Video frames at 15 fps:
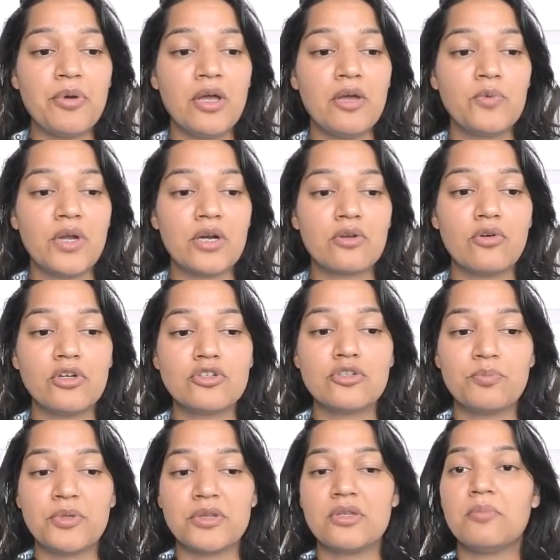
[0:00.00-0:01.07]
we are going to
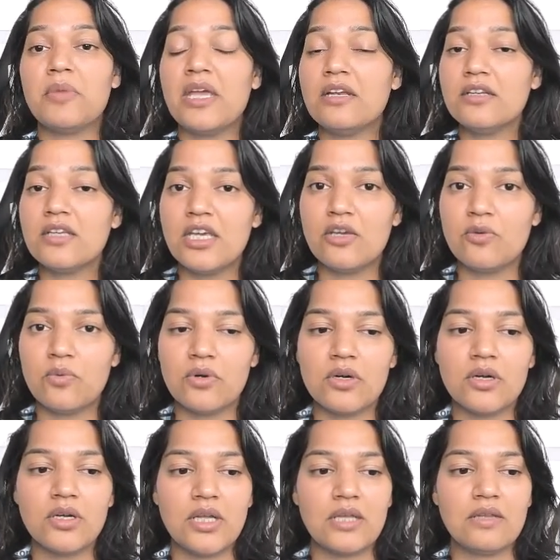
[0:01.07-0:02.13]
put the main
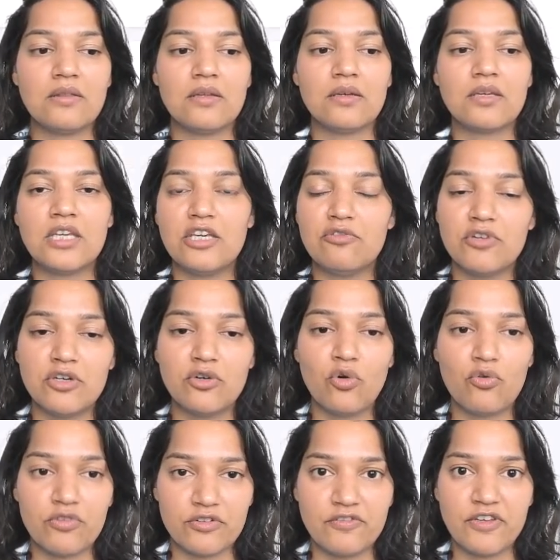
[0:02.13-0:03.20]
keyword in the keyword
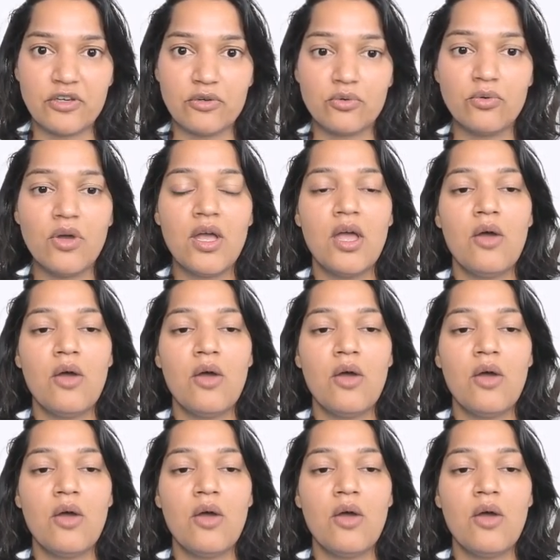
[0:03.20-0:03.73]
overview.